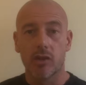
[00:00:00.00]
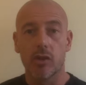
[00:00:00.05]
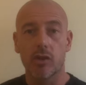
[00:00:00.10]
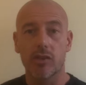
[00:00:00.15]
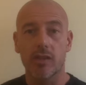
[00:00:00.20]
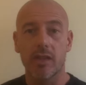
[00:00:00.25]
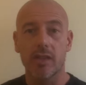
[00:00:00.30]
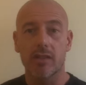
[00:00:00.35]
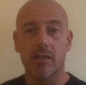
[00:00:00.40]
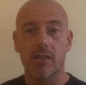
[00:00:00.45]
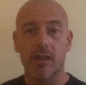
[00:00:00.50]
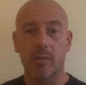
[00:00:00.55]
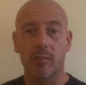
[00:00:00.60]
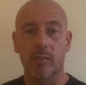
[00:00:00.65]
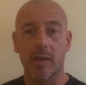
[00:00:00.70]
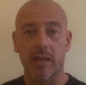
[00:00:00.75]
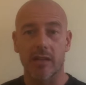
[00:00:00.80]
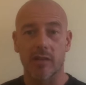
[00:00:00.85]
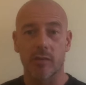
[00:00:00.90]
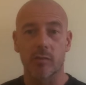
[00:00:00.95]
Using the
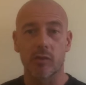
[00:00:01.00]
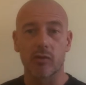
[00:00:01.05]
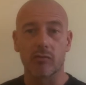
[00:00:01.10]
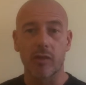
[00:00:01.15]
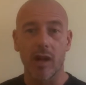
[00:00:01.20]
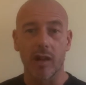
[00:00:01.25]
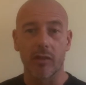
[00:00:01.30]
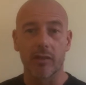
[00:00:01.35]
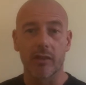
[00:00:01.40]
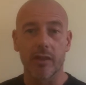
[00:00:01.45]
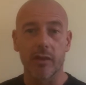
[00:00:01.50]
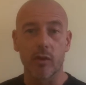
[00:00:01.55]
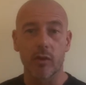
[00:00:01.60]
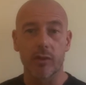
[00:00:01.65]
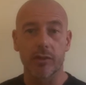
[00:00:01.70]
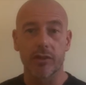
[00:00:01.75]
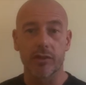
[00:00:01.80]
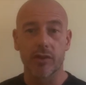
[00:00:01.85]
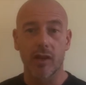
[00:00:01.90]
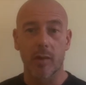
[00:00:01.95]
sub-maximal run, the
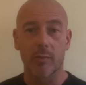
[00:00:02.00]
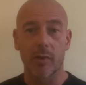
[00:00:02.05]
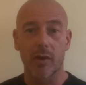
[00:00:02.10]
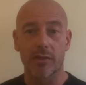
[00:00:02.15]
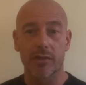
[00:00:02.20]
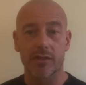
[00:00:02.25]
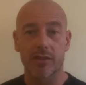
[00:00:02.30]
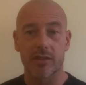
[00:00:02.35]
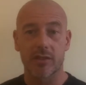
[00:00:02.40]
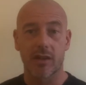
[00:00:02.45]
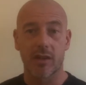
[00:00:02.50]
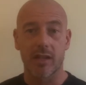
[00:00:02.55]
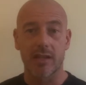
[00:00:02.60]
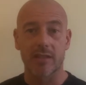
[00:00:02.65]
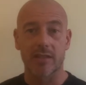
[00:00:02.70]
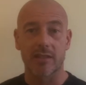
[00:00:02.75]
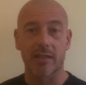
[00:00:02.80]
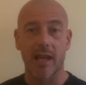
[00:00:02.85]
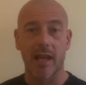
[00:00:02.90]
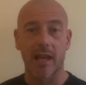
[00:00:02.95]
authors
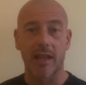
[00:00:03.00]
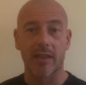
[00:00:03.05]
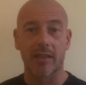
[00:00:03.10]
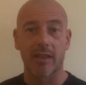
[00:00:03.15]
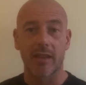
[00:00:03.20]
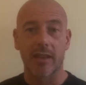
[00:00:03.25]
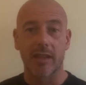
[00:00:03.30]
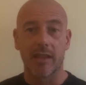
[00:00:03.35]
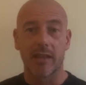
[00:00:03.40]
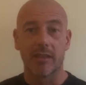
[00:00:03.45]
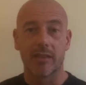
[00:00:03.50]
hypothesized that